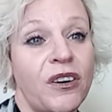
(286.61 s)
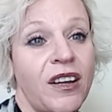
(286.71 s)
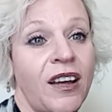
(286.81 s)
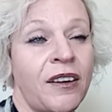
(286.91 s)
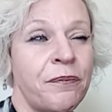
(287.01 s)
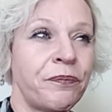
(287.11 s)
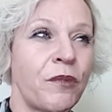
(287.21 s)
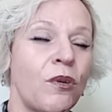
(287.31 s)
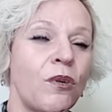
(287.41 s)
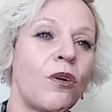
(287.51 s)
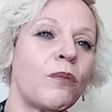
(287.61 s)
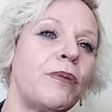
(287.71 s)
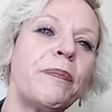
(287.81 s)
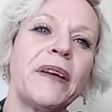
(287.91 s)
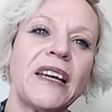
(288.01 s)

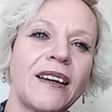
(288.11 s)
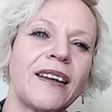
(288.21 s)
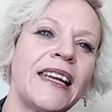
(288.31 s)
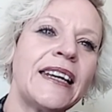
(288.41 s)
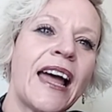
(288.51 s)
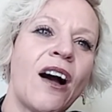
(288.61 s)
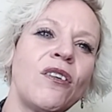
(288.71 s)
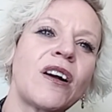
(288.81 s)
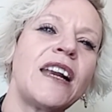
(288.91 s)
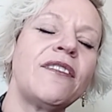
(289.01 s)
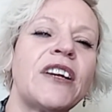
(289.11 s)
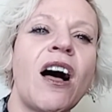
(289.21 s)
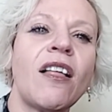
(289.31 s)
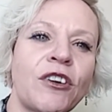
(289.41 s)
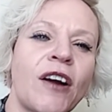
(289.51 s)
blipping in and out, kind of in a
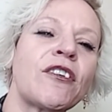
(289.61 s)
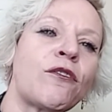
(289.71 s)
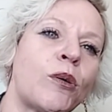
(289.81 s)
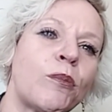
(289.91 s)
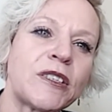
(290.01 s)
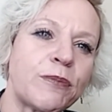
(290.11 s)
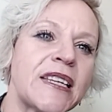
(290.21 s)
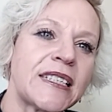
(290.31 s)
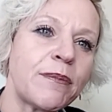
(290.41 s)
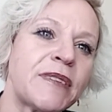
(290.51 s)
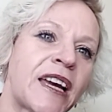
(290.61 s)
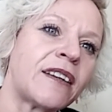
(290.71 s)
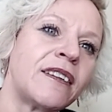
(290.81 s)
holographic form, was my stepdad.